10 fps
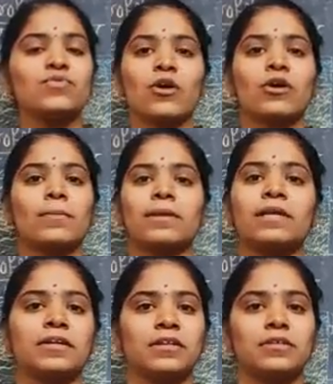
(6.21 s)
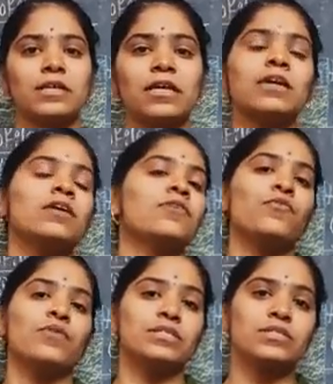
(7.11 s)
we have completed the
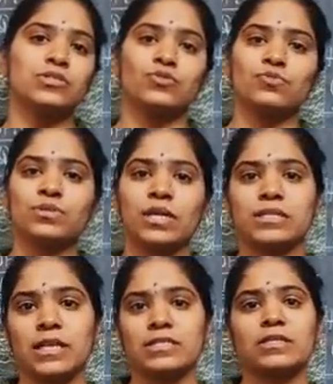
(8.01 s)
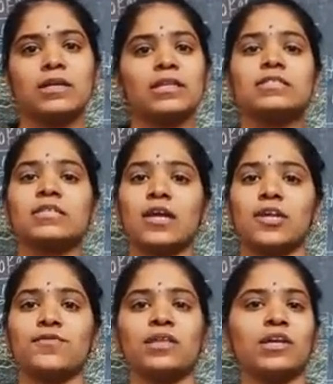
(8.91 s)
wind systems and lesson and started
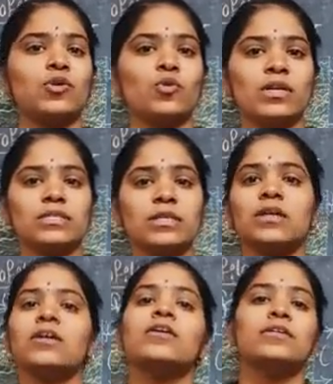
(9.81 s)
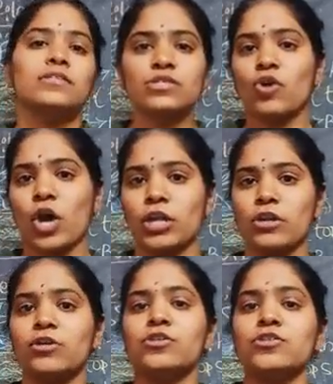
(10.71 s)
with a new lesson, soil.
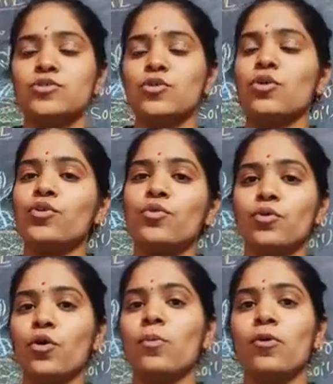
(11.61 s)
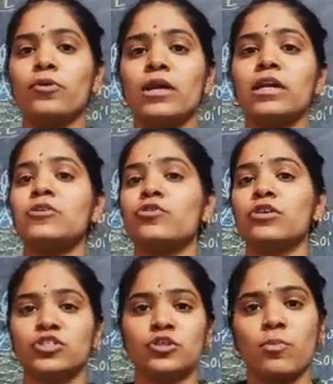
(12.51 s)
So you know about the
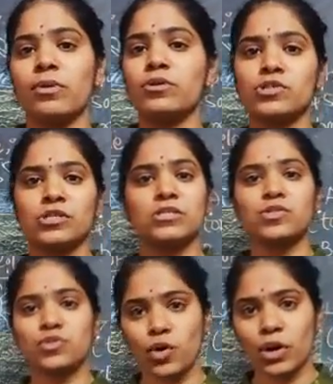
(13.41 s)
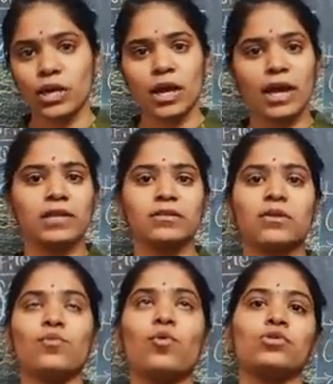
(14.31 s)
introduction about the soil and
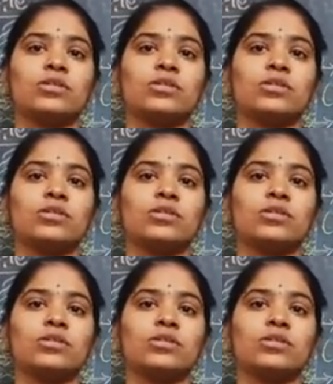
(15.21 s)
how